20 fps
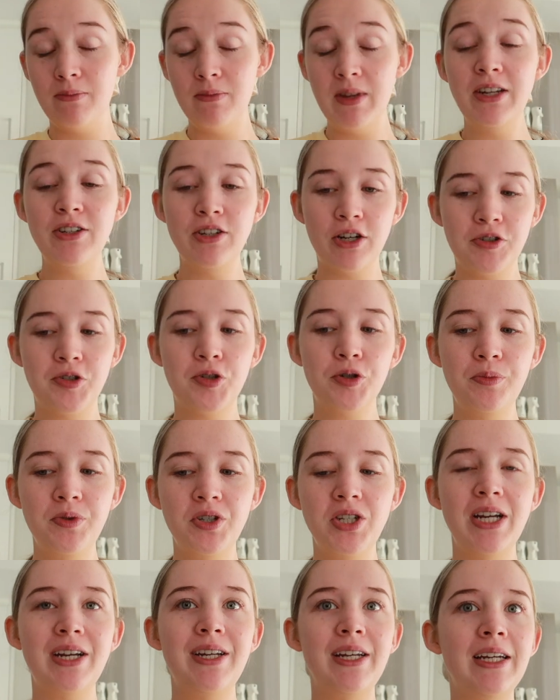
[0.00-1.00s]
industrial
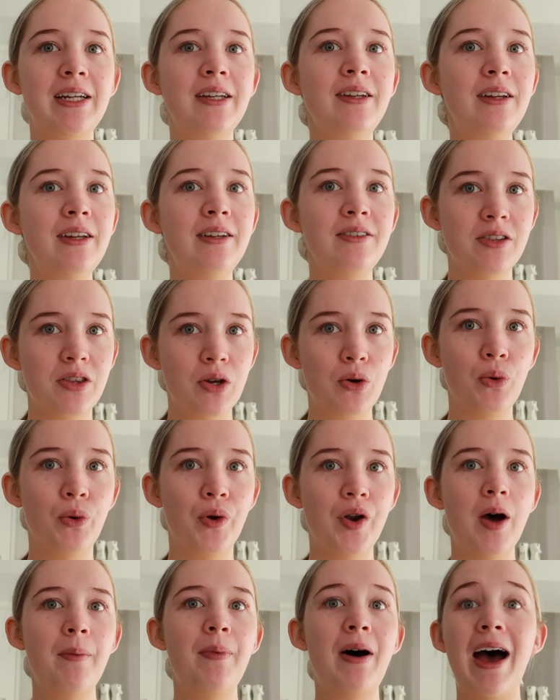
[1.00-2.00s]
machine in, into the
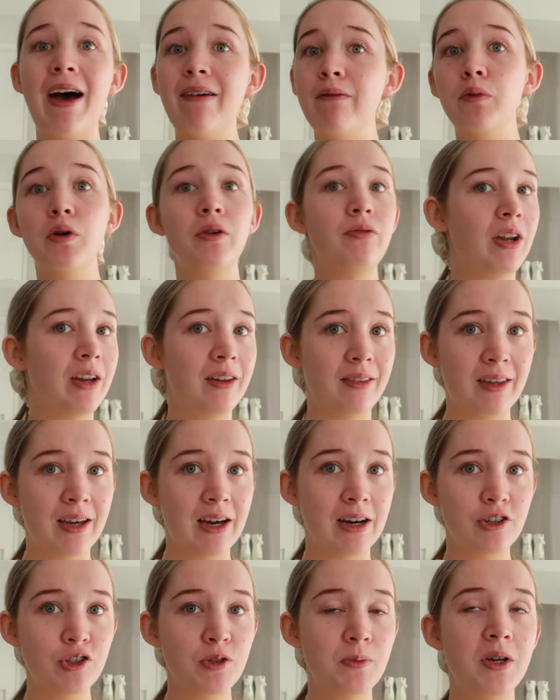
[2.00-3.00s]
corner, but I haven't moved anything
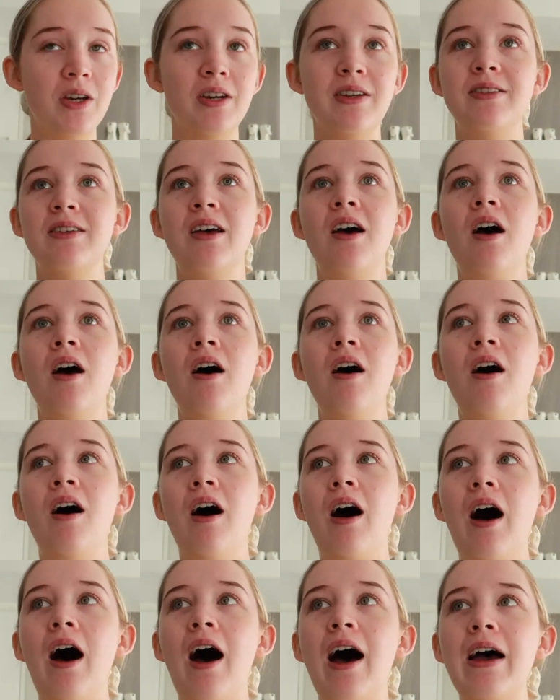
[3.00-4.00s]
else because
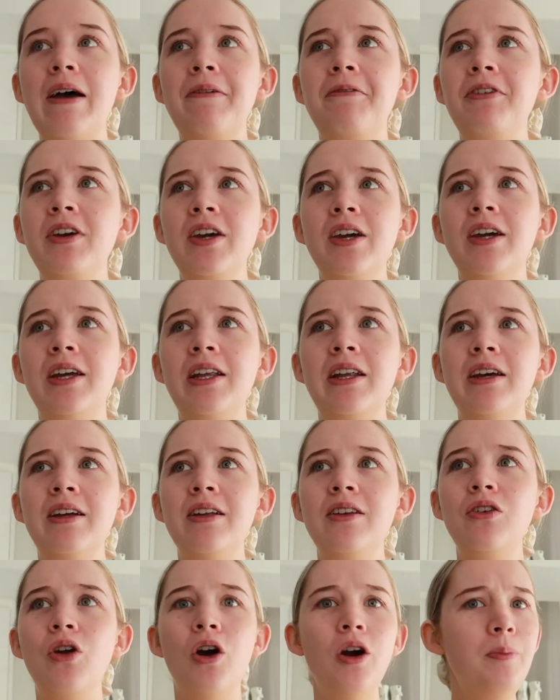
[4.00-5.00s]
I figured
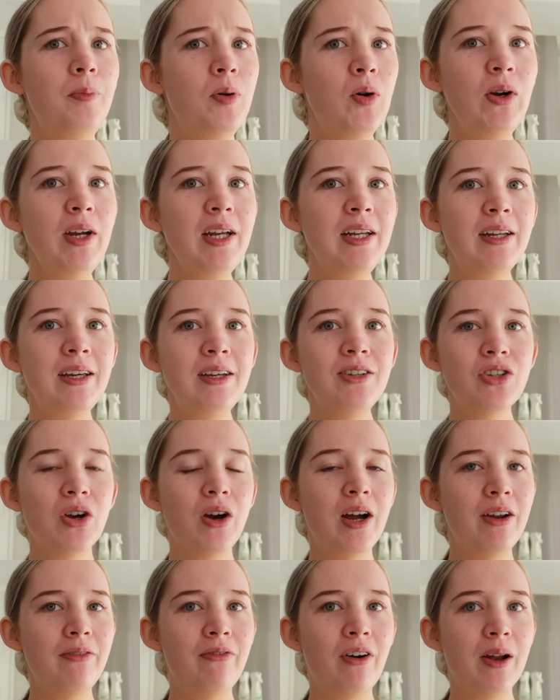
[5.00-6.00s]
no point in
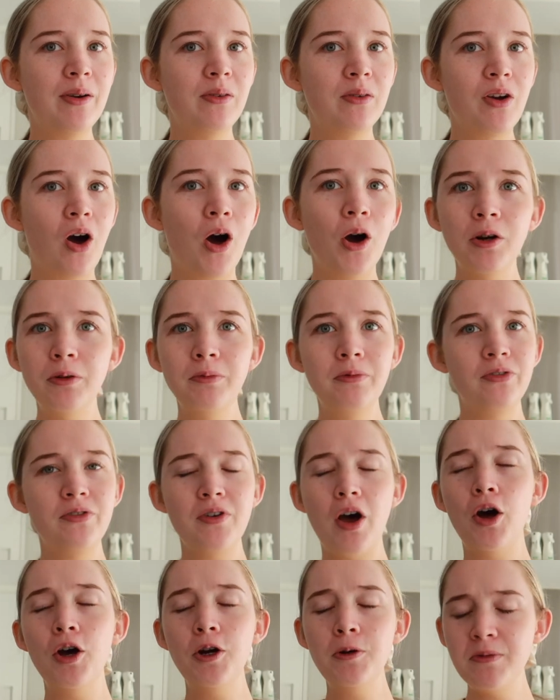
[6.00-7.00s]
trying to find homes,
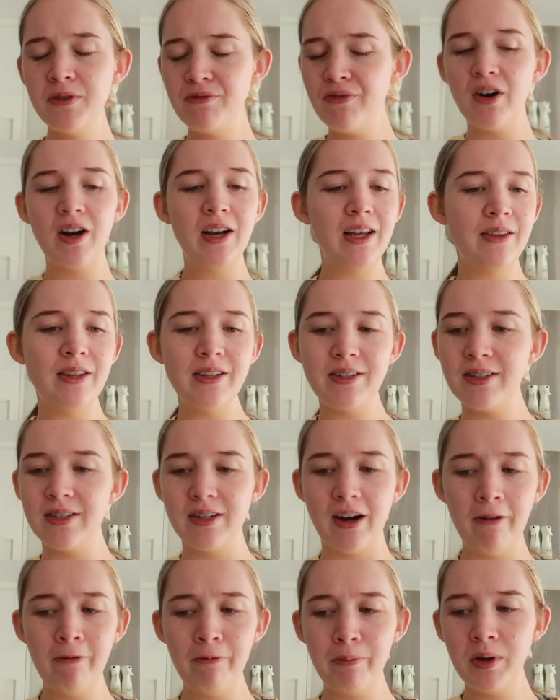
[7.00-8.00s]
homes for any of this
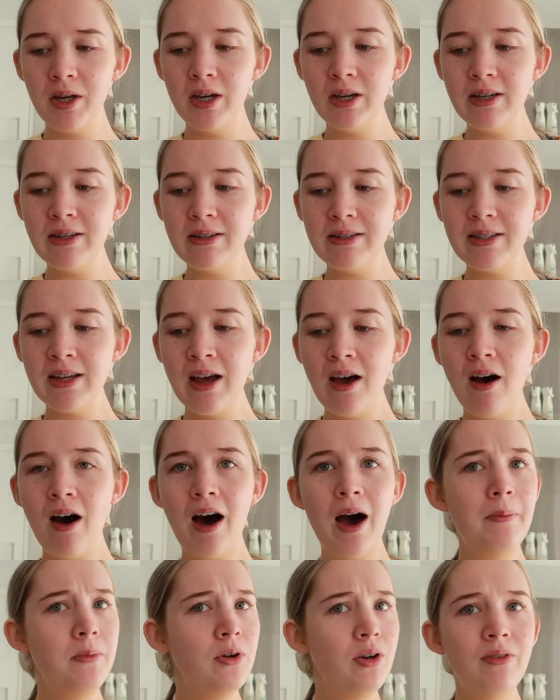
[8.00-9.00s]
stuff because
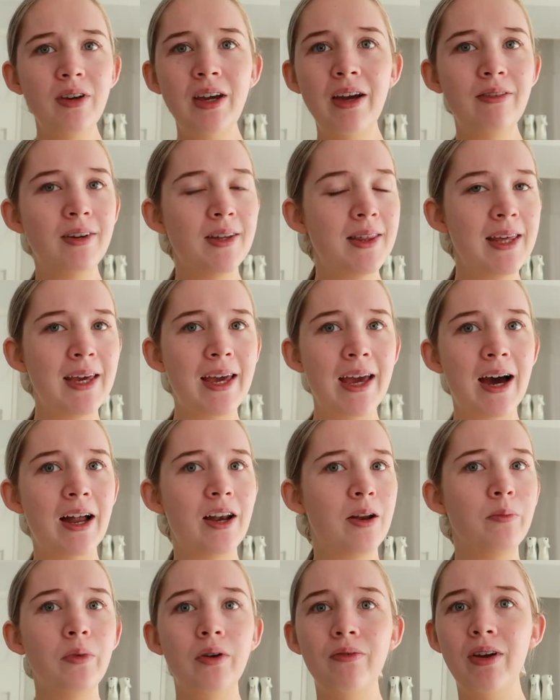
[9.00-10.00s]
I'm moving everything out,
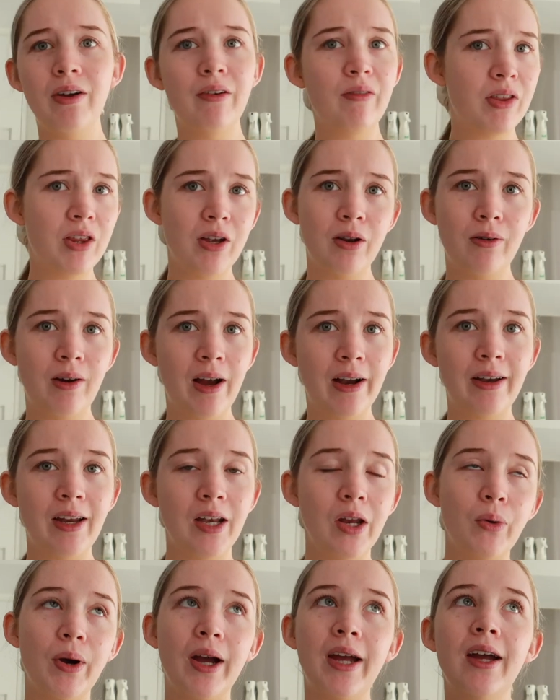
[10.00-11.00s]
I'm moving everything around
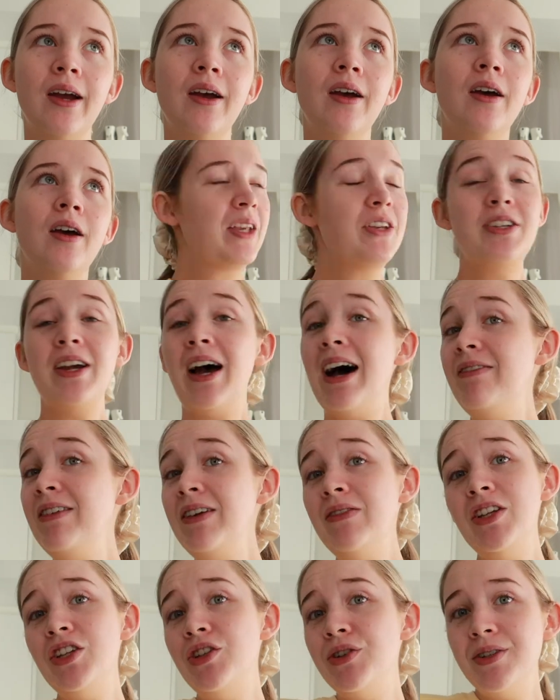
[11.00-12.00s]
anyway. So I haven't
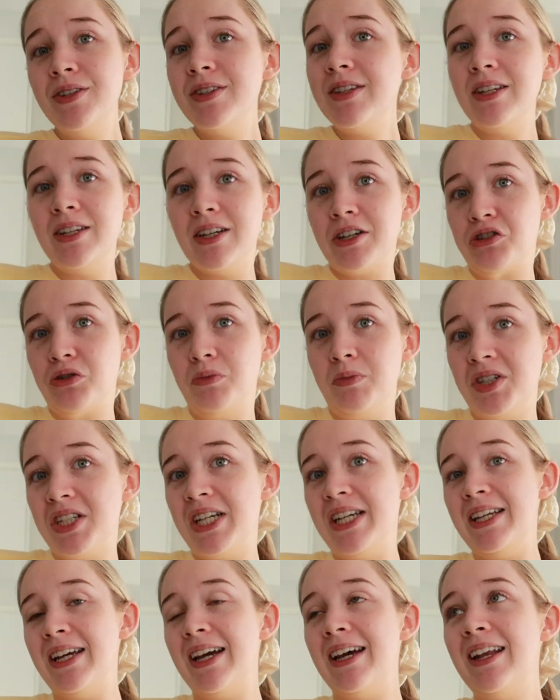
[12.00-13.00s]
even used the industrial
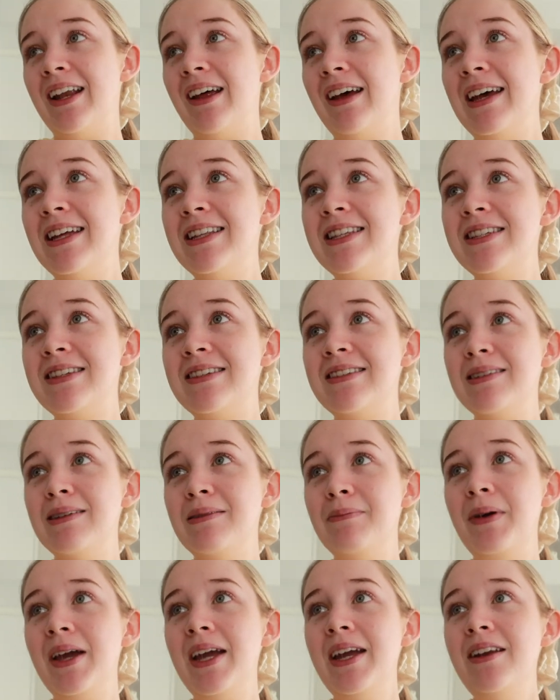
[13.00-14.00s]
machine yet. It's
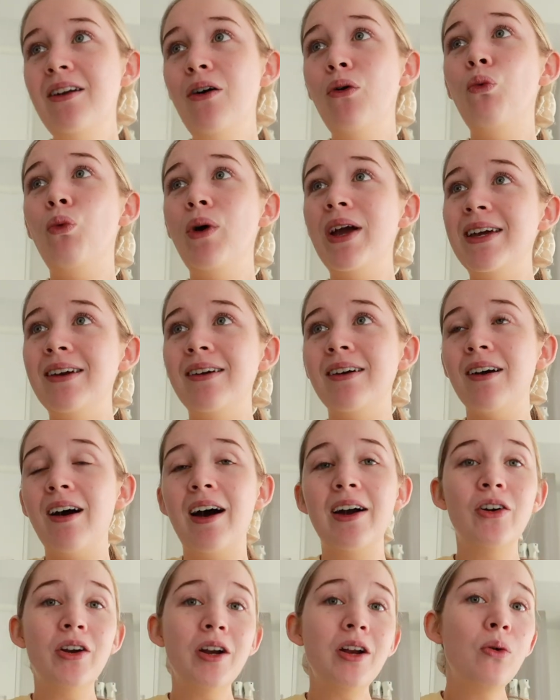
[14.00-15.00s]
been a week.
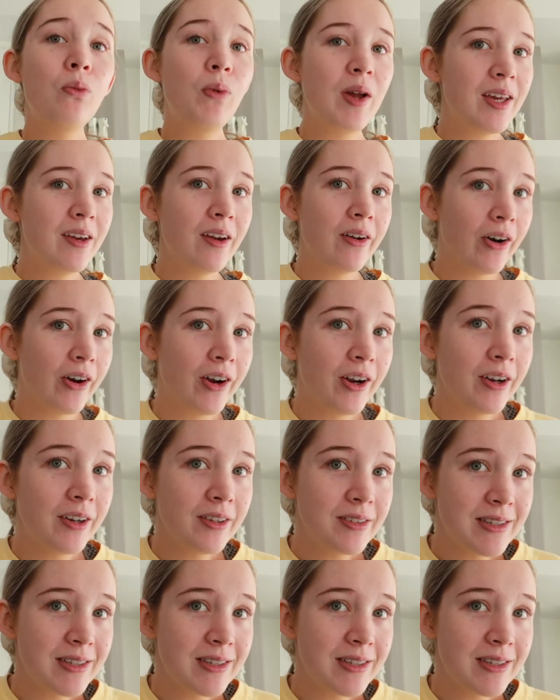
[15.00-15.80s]
I got it a week ago